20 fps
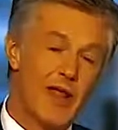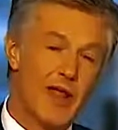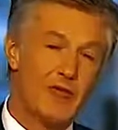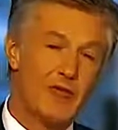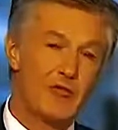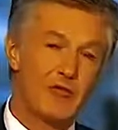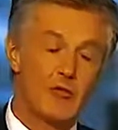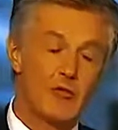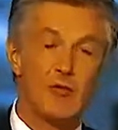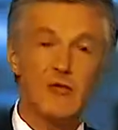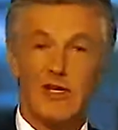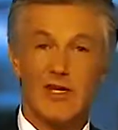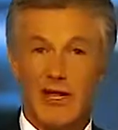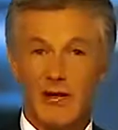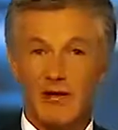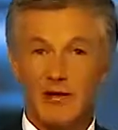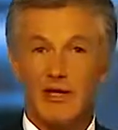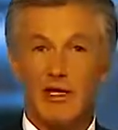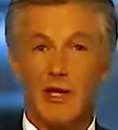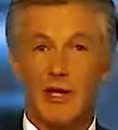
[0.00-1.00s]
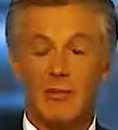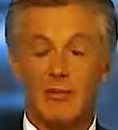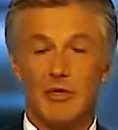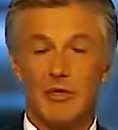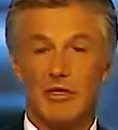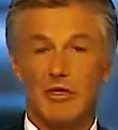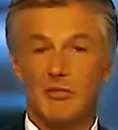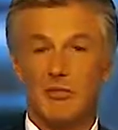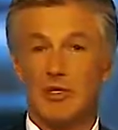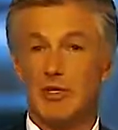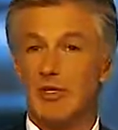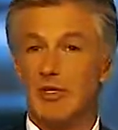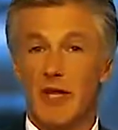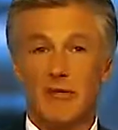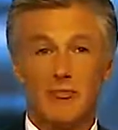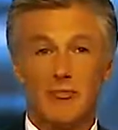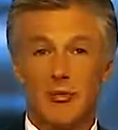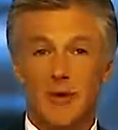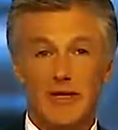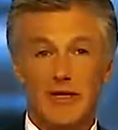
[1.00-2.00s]
platforms, allowing the company to build
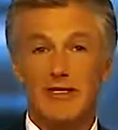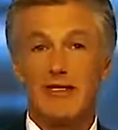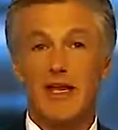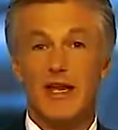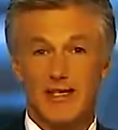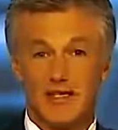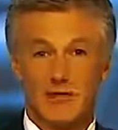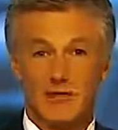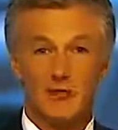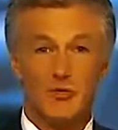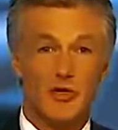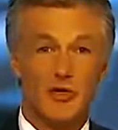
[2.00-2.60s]
unprecedented